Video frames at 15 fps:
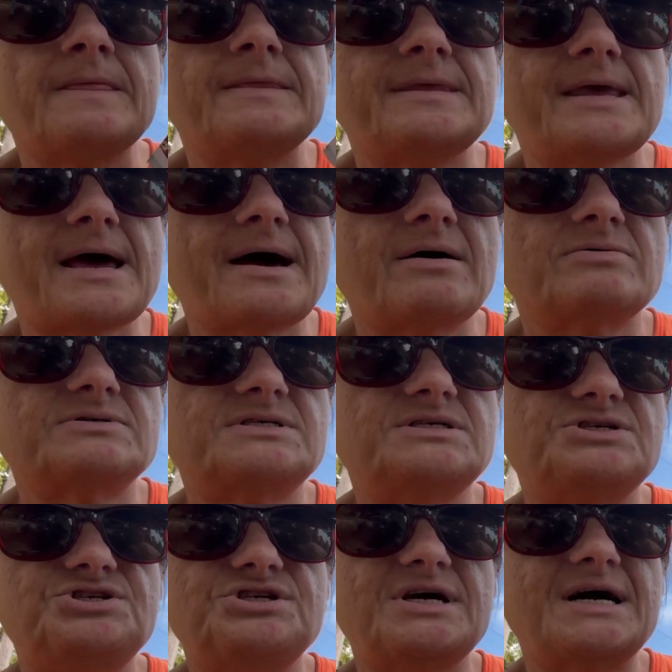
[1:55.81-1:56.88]
Now,
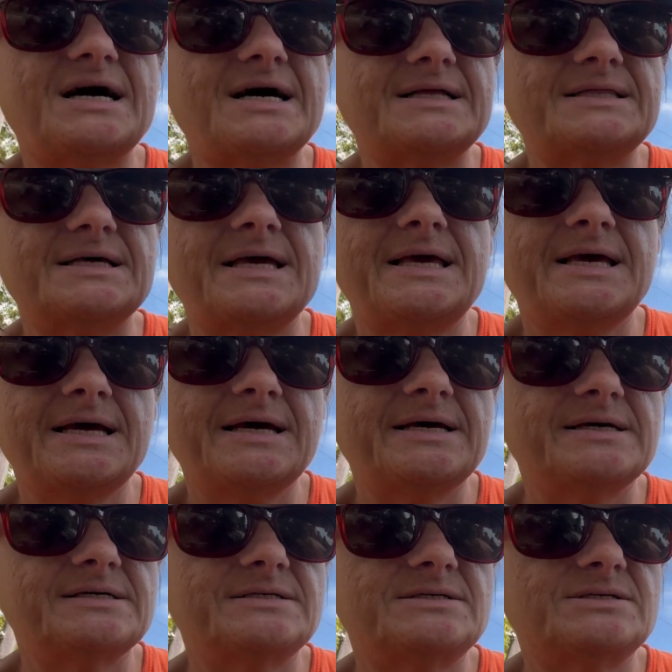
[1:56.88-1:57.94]
since she had the
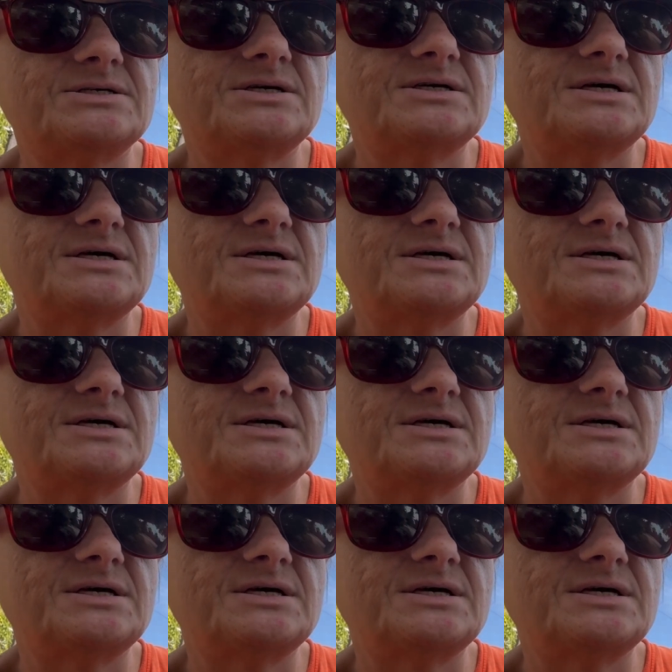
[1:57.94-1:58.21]
kids,